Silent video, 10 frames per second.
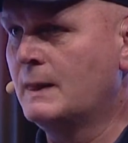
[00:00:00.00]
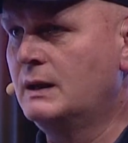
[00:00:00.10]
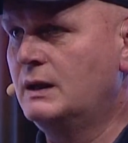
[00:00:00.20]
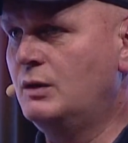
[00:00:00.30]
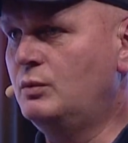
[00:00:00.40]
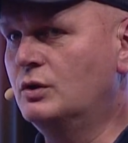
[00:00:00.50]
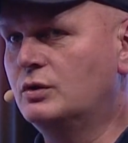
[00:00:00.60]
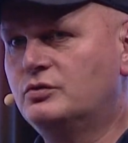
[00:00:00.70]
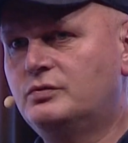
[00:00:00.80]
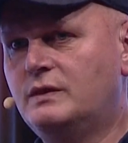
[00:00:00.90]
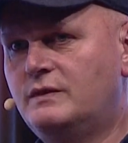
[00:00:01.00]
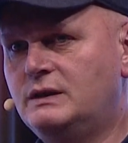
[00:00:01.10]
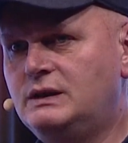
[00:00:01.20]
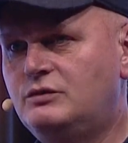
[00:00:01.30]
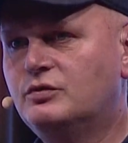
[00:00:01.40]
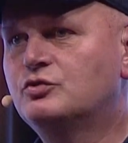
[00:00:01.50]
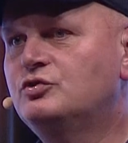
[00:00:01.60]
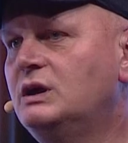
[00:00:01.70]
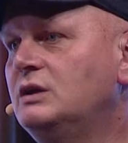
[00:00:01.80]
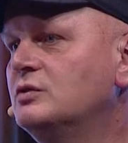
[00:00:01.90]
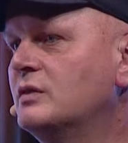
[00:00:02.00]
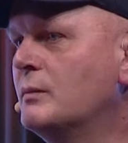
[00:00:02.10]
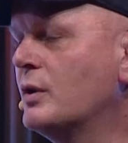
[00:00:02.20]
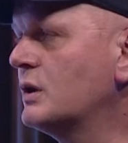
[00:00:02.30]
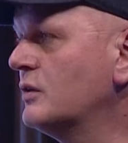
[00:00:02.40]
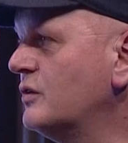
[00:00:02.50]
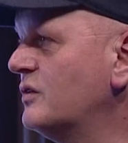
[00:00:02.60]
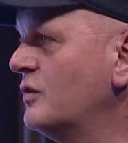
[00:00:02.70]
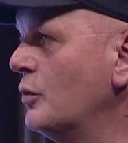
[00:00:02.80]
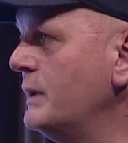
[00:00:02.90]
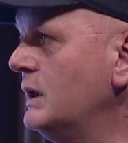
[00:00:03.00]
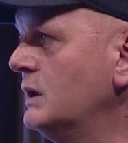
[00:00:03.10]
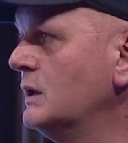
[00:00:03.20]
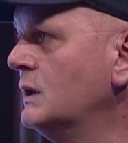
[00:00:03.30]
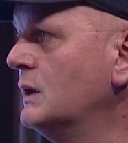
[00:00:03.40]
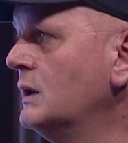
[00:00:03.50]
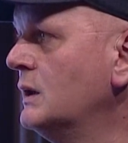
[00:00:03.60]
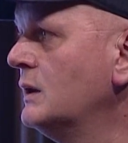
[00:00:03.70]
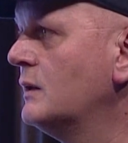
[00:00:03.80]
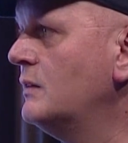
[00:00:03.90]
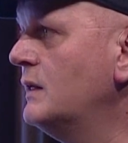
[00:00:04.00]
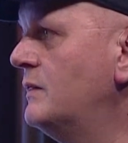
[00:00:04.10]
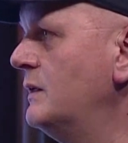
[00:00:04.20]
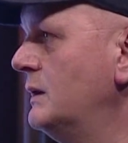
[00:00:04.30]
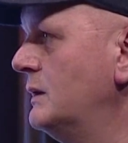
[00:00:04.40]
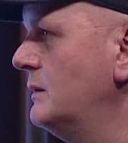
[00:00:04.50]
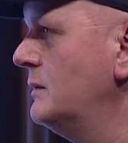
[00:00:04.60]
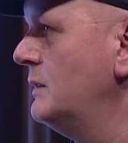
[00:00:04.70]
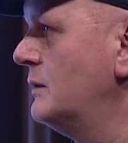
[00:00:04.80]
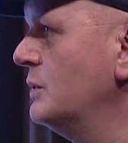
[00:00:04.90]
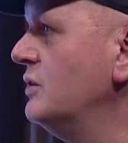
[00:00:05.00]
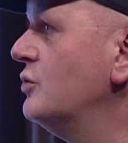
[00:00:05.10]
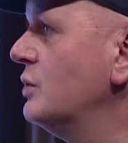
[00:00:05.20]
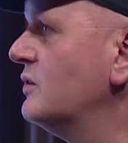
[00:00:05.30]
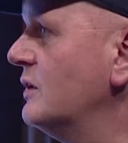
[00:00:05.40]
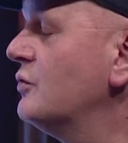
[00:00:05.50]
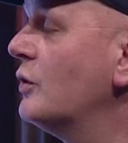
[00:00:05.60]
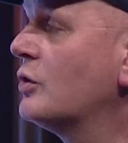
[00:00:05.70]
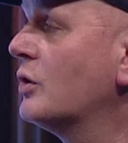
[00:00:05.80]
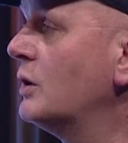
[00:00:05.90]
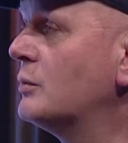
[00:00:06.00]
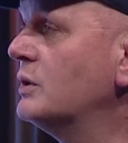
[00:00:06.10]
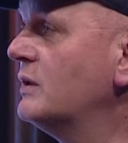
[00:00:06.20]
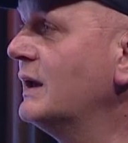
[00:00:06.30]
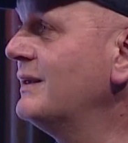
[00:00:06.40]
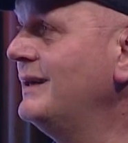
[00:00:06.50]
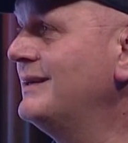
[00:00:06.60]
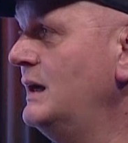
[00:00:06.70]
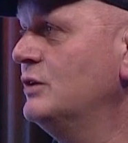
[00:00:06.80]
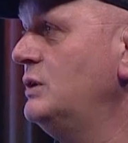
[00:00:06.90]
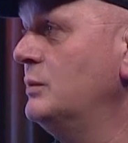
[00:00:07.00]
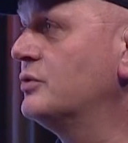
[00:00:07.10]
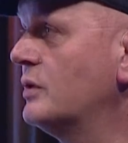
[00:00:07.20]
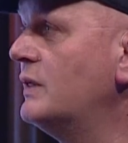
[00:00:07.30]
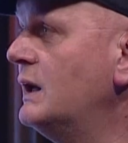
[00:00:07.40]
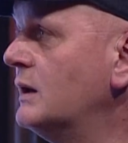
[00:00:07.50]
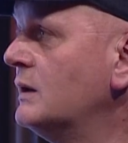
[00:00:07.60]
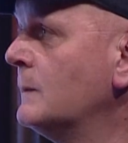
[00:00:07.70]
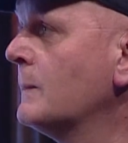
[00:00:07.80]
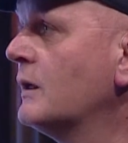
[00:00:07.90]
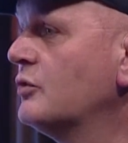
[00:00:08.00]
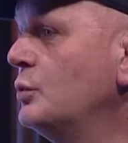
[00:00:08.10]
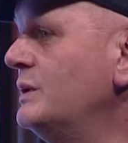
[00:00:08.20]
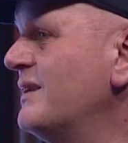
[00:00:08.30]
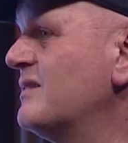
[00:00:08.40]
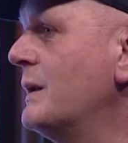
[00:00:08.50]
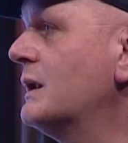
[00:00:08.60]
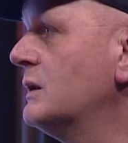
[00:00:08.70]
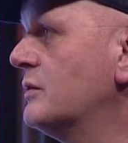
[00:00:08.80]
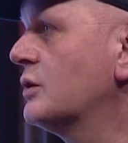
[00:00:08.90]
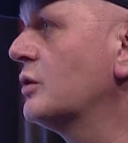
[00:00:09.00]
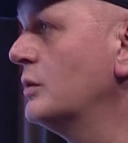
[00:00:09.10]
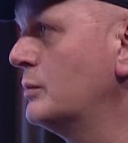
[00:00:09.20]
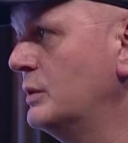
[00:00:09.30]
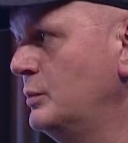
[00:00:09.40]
Yeah. And we noticed that the need for change in the models is so big that the reason to exist for a conglomerate actually was not there. Yeah. So we dismantled the conglomerate